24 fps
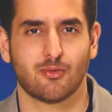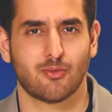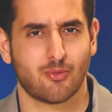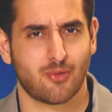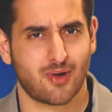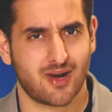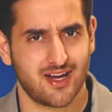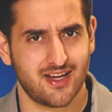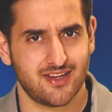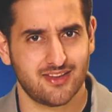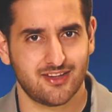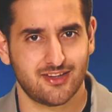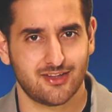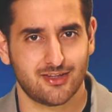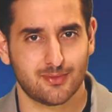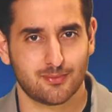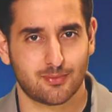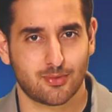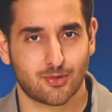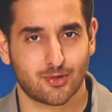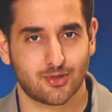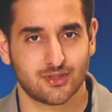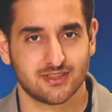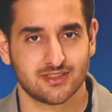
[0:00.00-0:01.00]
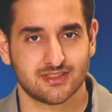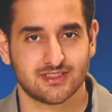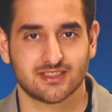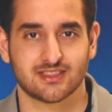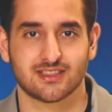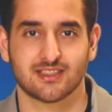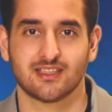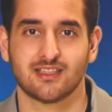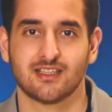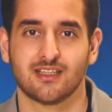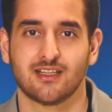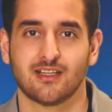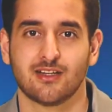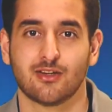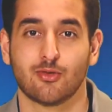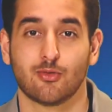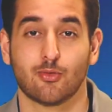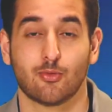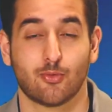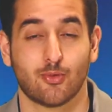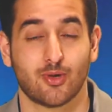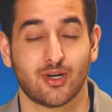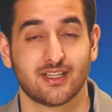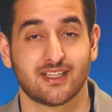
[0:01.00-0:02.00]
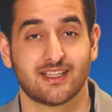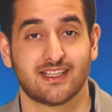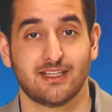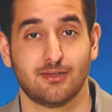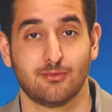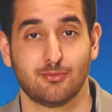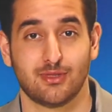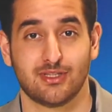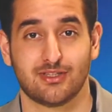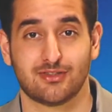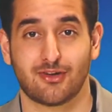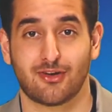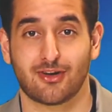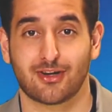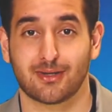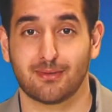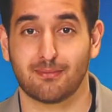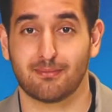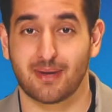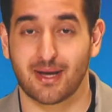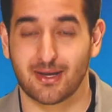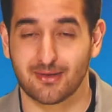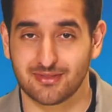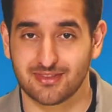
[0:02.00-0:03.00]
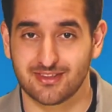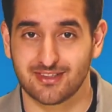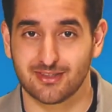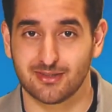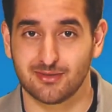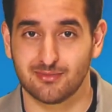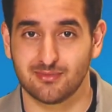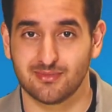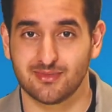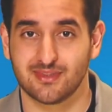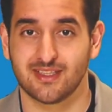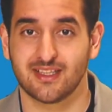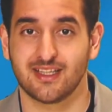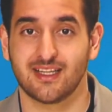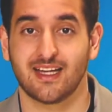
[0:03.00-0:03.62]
why they're important, what can we talk about them,